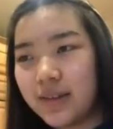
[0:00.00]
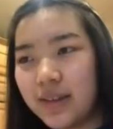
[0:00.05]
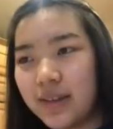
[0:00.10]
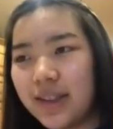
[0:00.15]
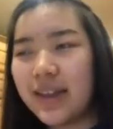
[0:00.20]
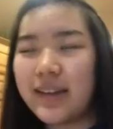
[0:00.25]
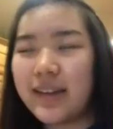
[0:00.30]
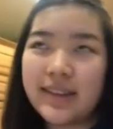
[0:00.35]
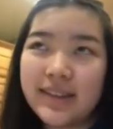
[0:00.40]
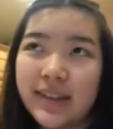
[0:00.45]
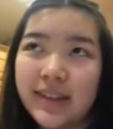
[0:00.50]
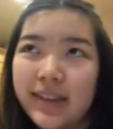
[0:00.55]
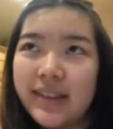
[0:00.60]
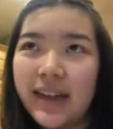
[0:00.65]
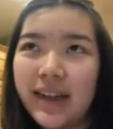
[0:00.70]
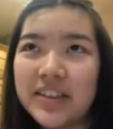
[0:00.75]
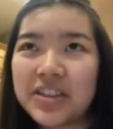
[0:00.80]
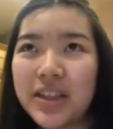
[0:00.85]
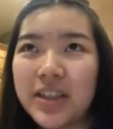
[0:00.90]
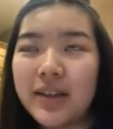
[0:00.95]
Yeah, it's
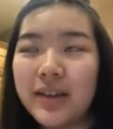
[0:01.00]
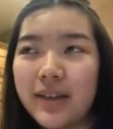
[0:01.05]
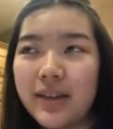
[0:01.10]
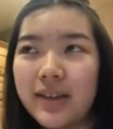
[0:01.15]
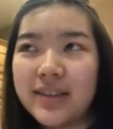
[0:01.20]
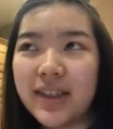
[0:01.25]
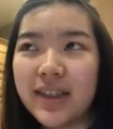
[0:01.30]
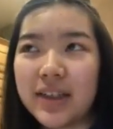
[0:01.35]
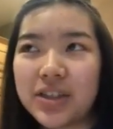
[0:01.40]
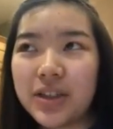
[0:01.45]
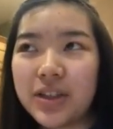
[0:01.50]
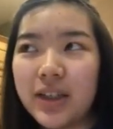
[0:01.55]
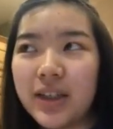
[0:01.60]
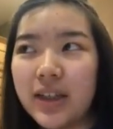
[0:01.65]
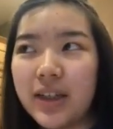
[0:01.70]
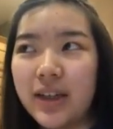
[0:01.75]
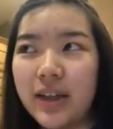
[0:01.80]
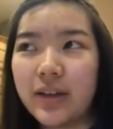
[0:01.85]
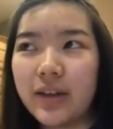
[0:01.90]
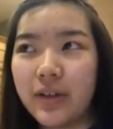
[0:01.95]

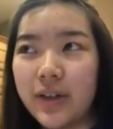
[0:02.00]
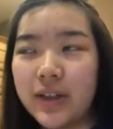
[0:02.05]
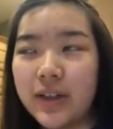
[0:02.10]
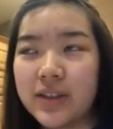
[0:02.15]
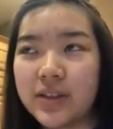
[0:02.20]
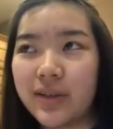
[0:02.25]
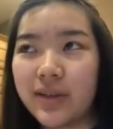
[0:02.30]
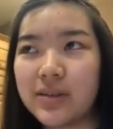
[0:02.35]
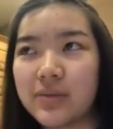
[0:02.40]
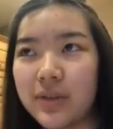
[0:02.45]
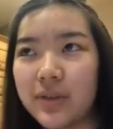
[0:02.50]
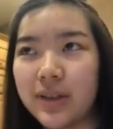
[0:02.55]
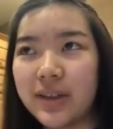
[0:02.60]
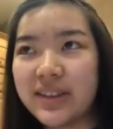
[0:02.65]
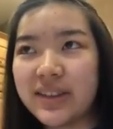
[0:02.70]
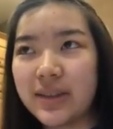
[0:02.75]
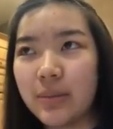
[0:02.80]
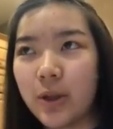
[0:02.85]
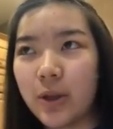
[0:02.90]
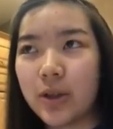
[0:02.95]
actually ingredients wise really
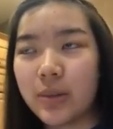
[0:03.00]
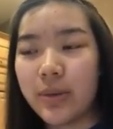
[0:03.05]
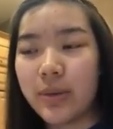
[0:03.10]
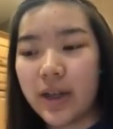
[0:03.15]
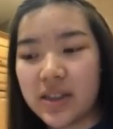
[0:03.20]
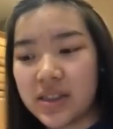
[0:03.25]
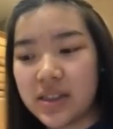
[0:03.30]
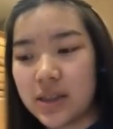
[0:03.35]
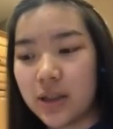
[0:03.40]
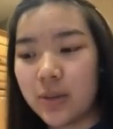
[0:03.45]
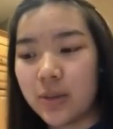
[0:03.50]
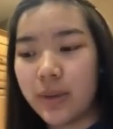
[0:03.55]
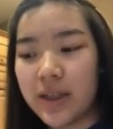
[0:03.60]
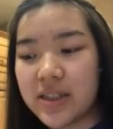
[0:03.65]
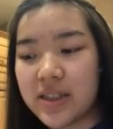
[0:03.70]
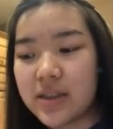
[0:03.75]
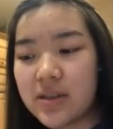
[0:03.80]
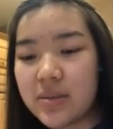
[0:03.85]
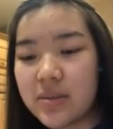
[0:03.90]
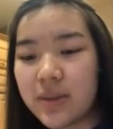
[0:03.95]
similar to pesto.
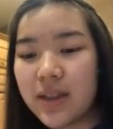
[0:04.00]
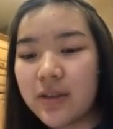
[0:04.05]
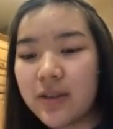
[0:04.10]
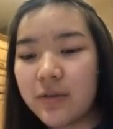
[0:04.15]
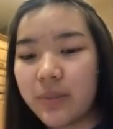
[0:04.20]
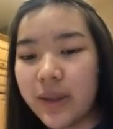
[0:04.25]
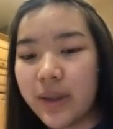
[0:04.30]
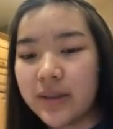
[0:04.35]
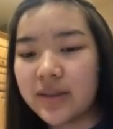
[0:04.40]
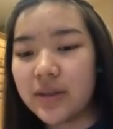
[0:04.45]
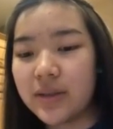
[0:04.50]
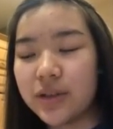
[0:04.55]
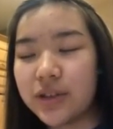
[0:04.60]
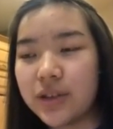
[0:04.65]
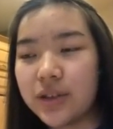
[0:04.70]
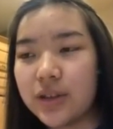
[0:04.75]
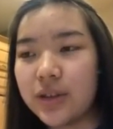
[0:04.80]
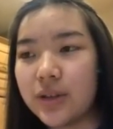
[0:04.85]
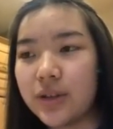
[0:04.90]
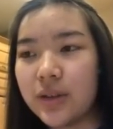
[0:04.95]
Pesto is made of basil
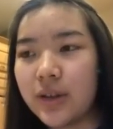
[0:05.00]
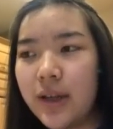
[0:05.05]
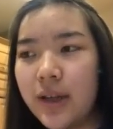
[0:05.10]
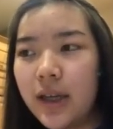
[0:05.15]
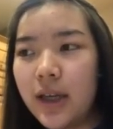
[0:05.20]
too.